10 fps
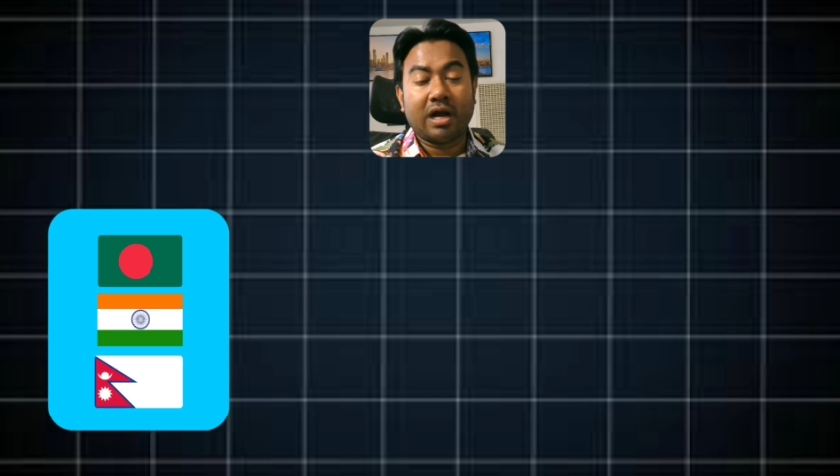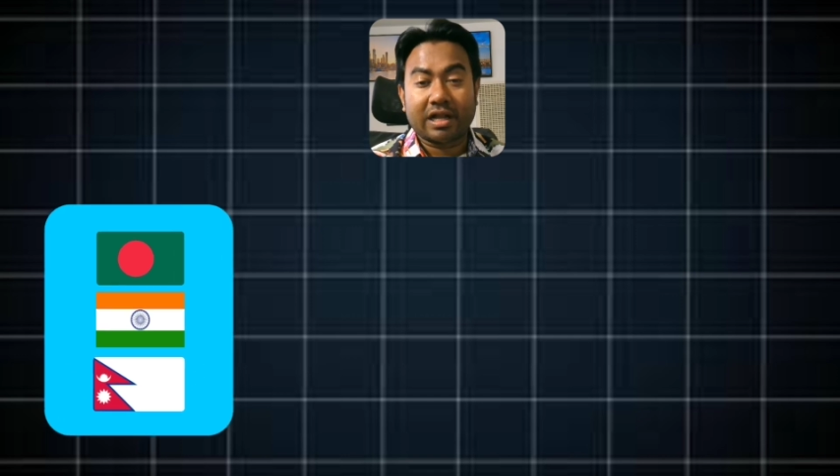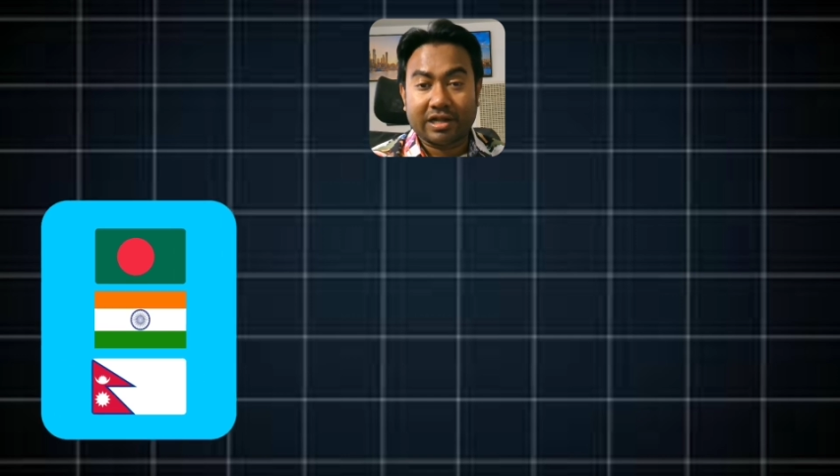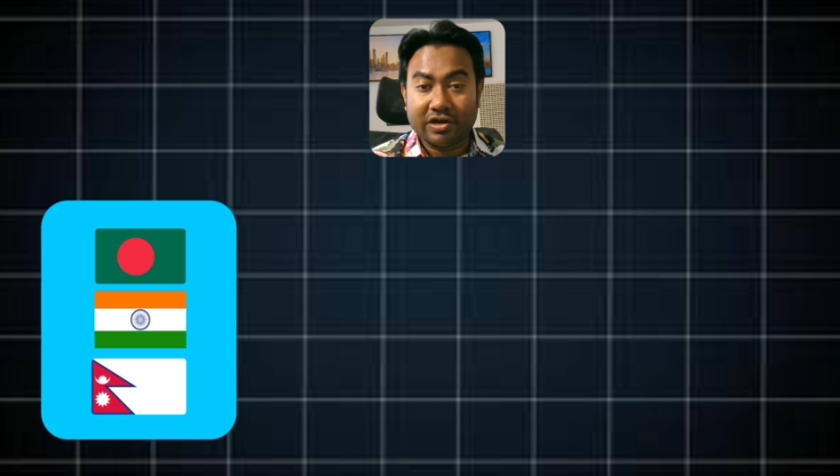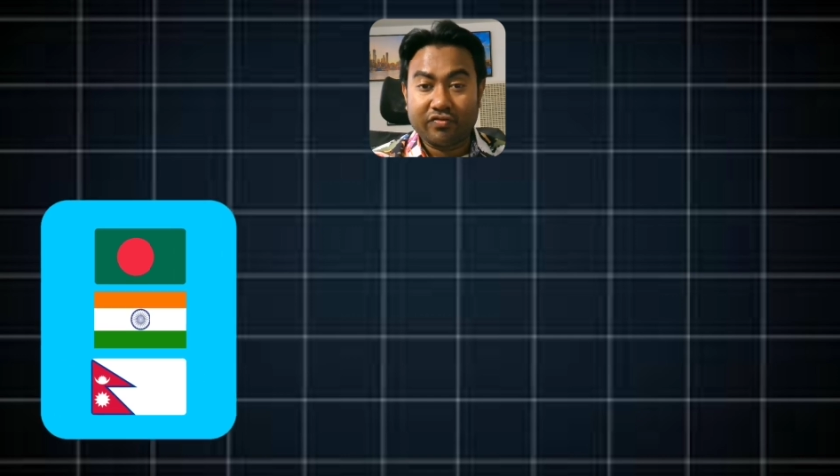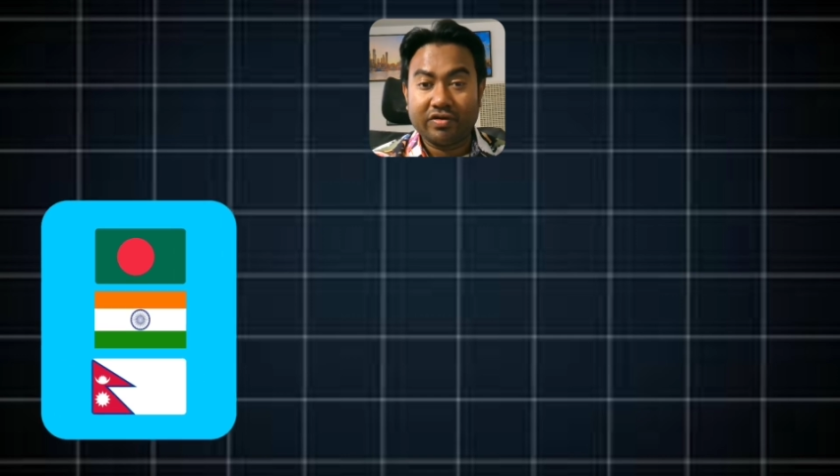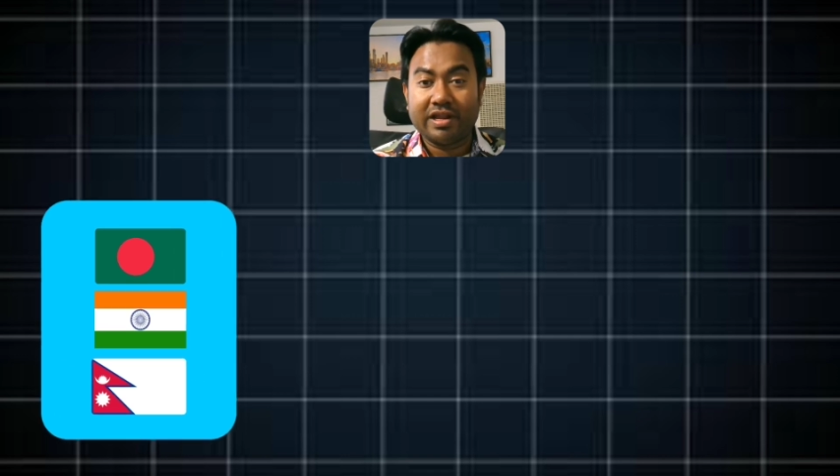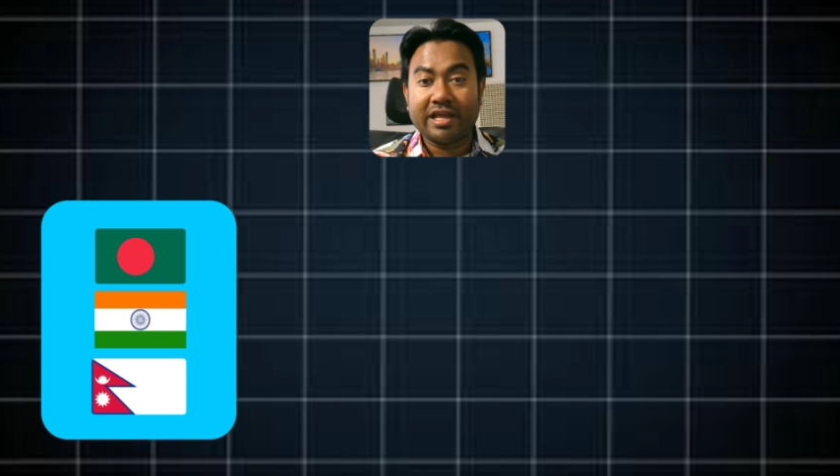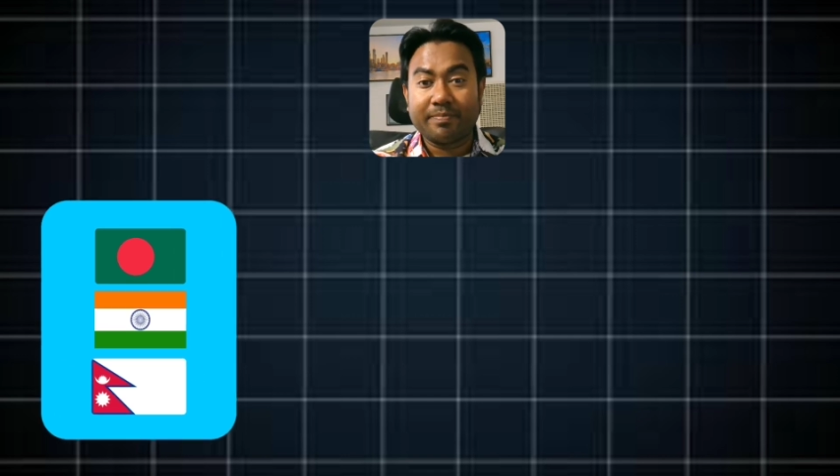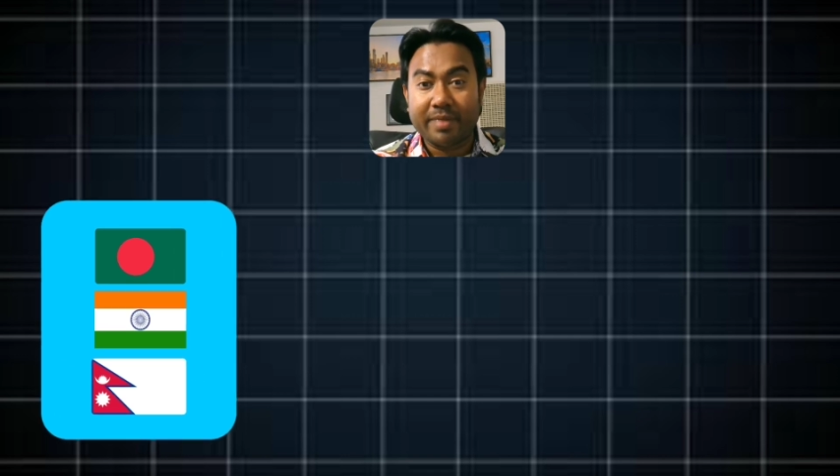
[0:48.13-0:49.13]
a country
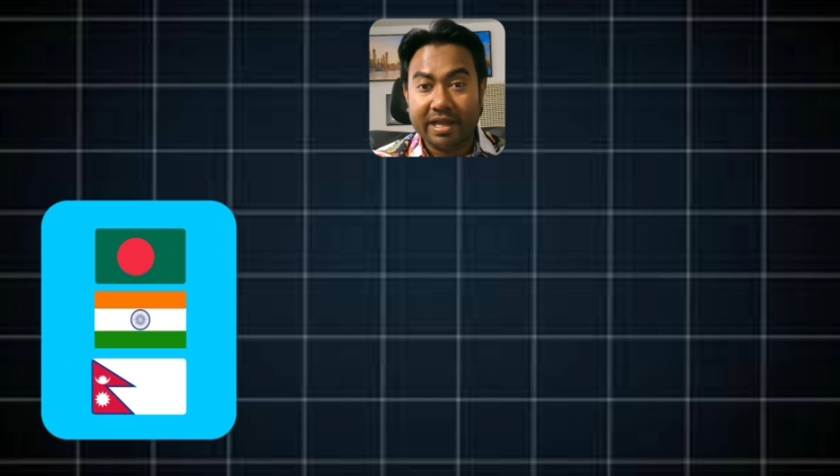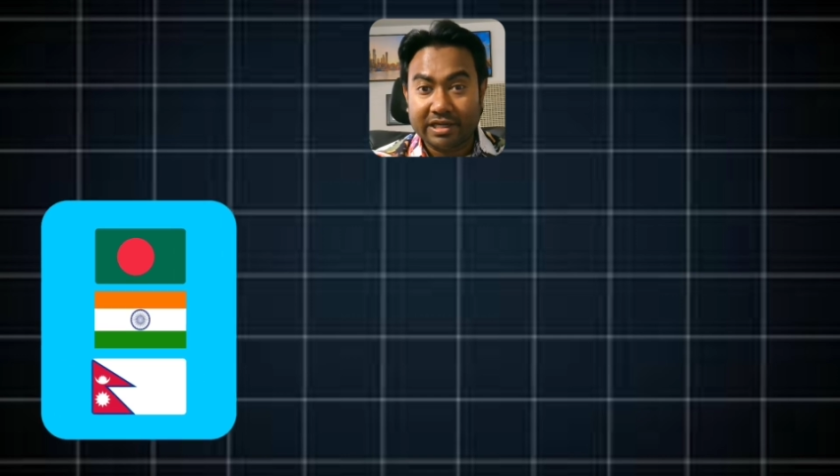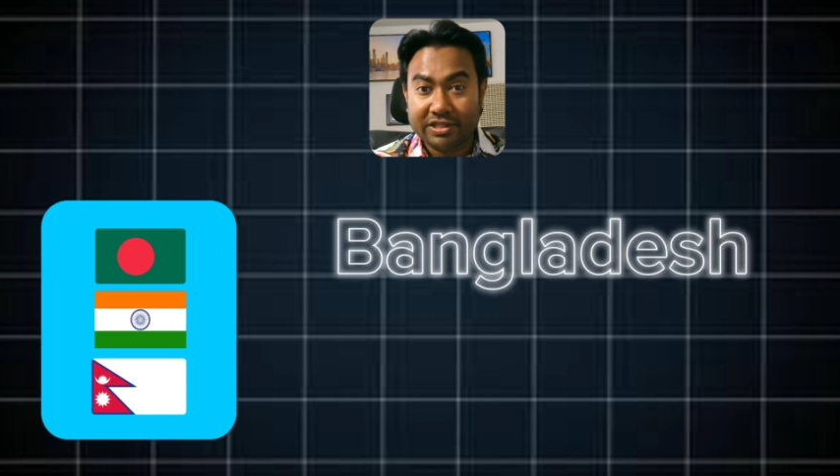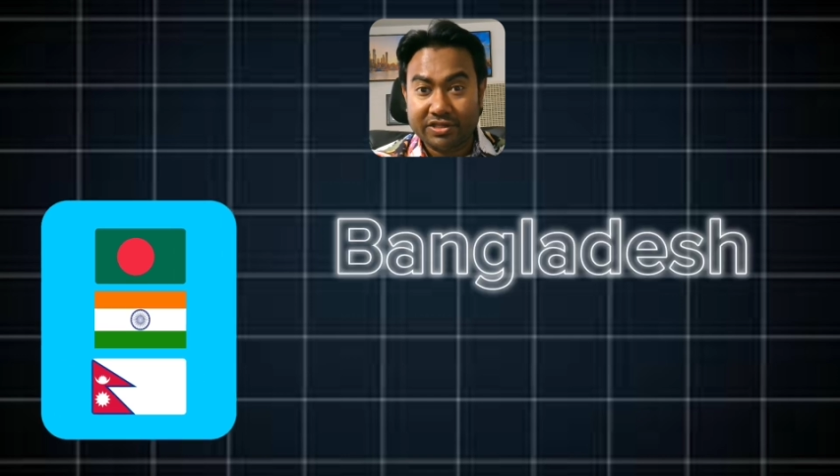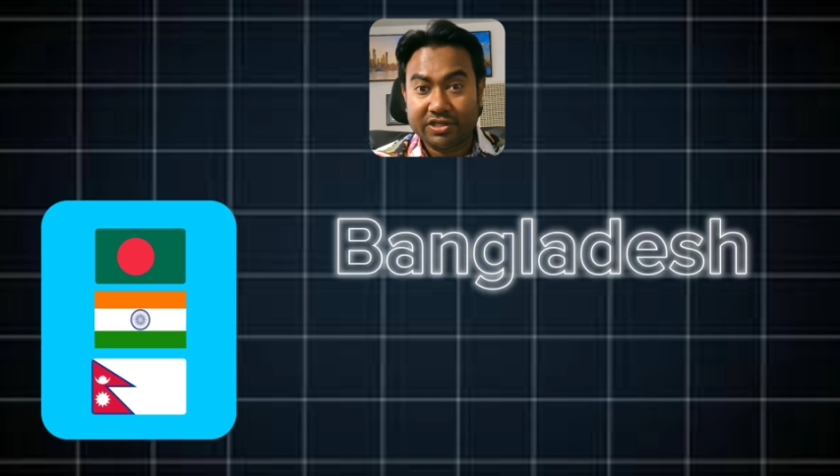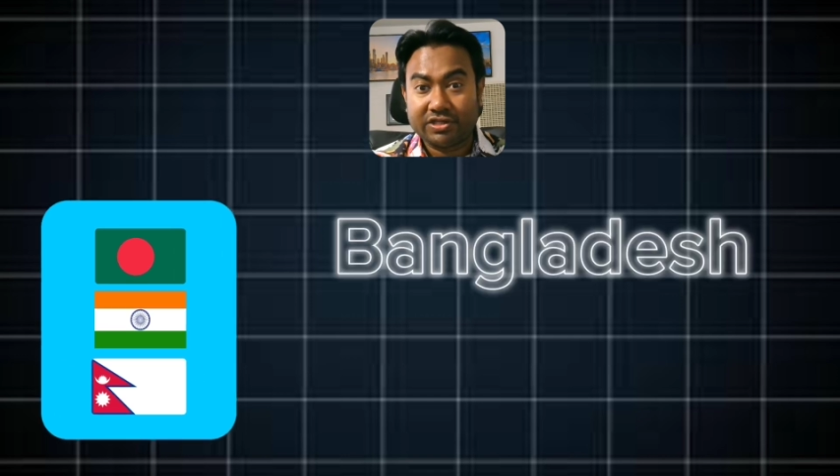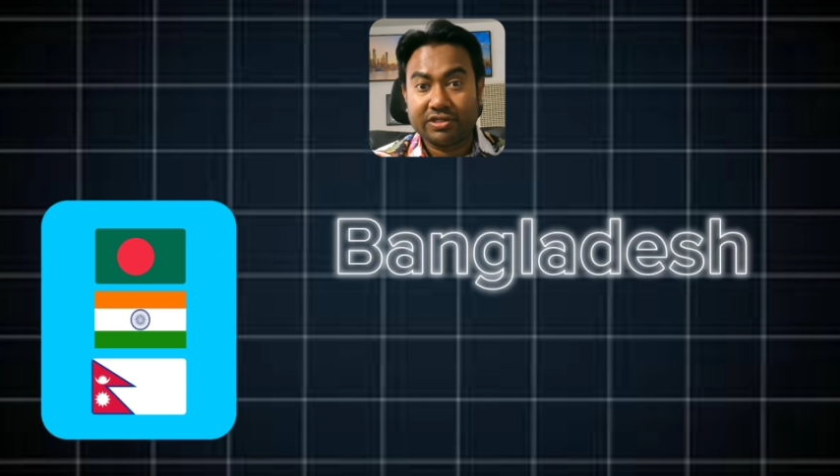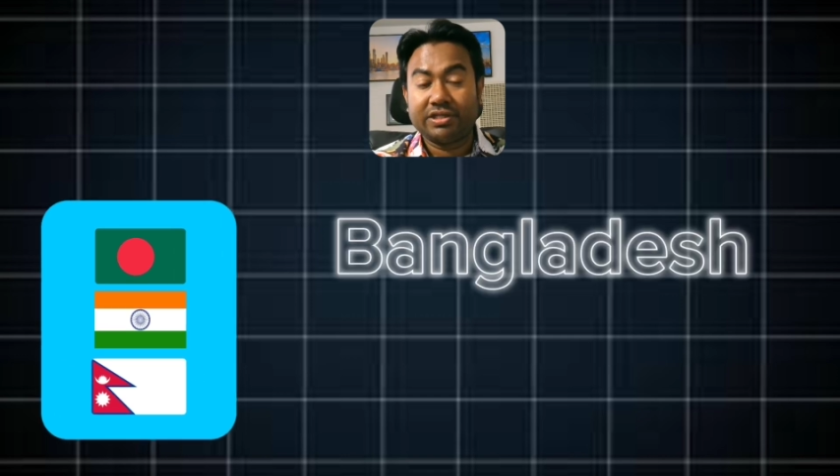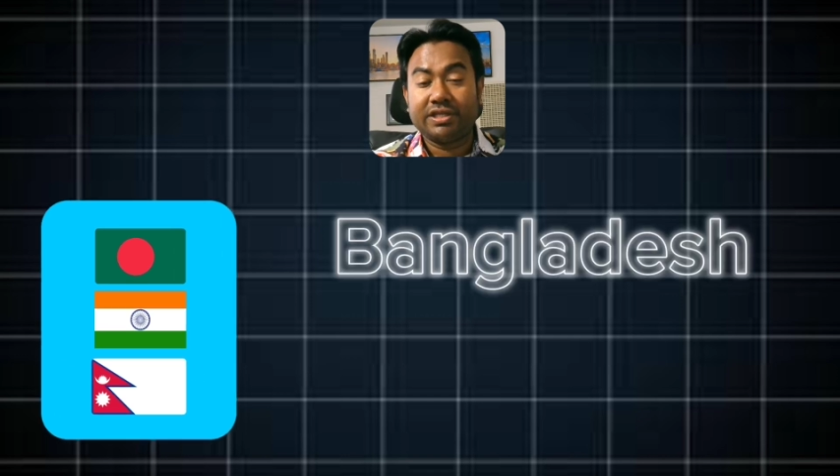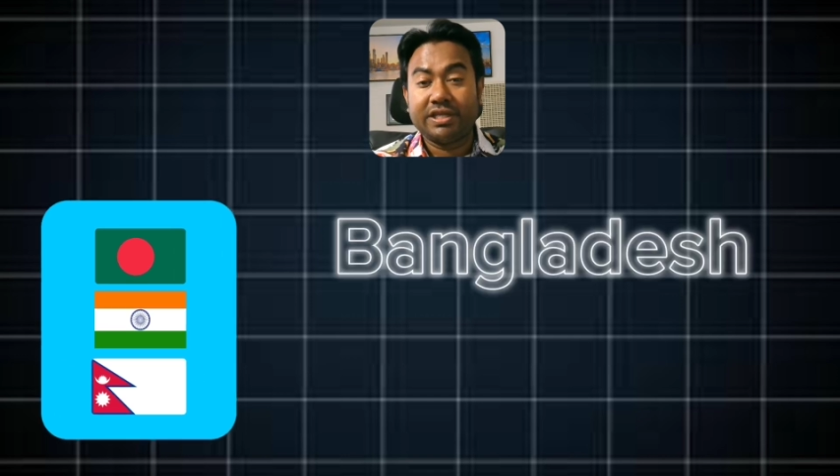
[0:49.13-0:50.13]
like
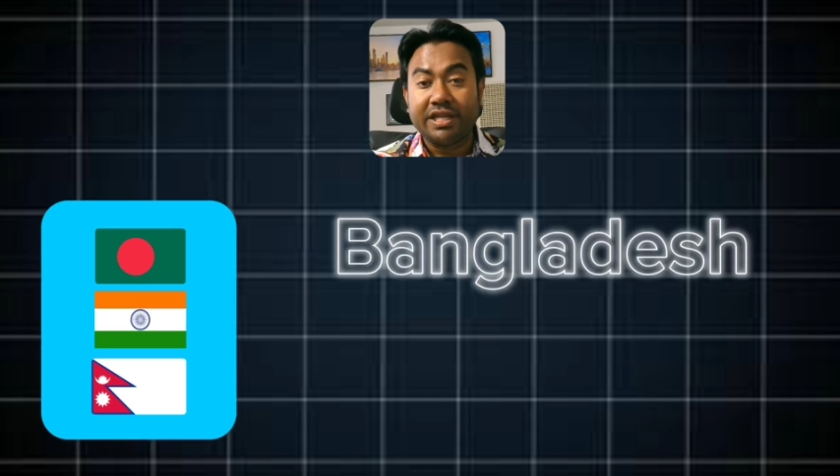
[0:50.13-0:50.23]
Bangladesh,